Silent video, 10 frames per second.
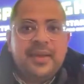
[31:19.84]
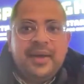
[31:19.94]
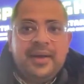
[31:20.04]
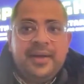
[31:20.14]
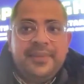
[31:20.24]

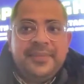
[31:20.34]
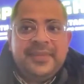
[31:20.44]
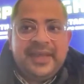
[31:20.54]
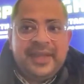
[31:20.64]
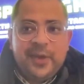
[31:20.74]

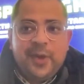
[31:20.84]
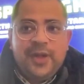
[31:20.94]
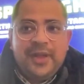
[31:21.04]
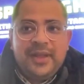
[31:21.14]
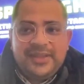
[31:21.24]
they are
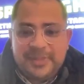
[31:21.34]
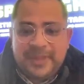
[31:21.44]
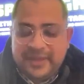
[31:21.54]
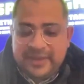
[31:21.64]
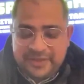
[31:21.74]
all
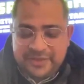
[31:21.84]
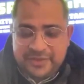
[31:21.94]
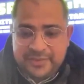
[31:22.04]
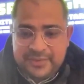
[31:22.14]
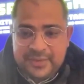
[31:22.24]
speaking Russian.